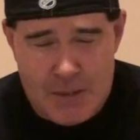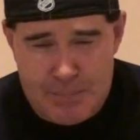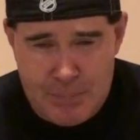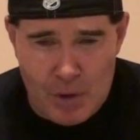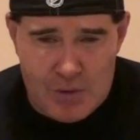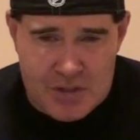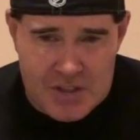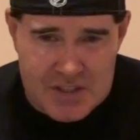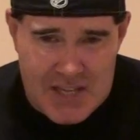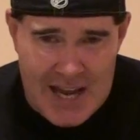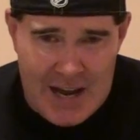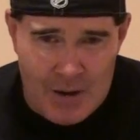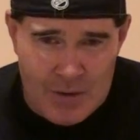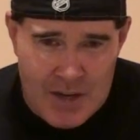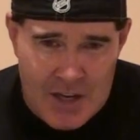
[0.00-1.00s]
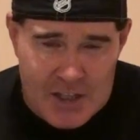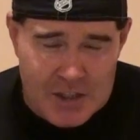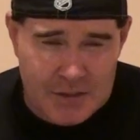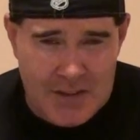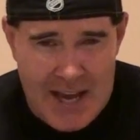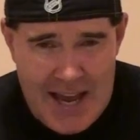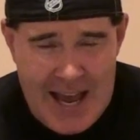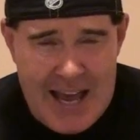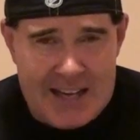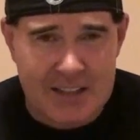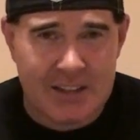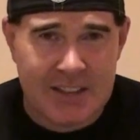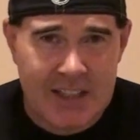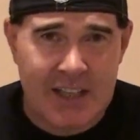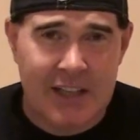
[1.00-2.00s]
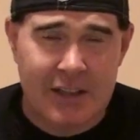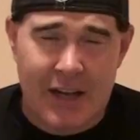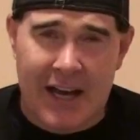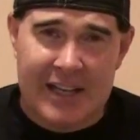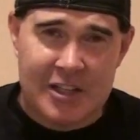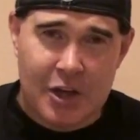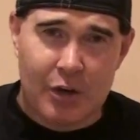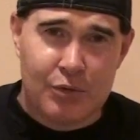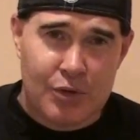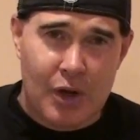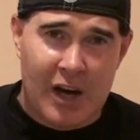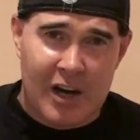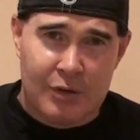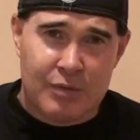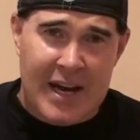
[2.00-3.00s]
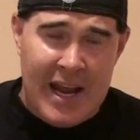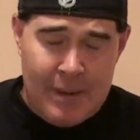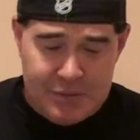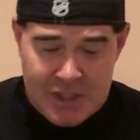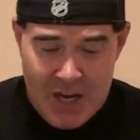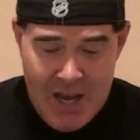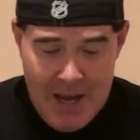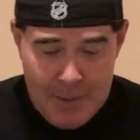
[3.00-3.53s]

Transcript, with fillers: And is out, so if I had a lean, I'd go uh, Rams.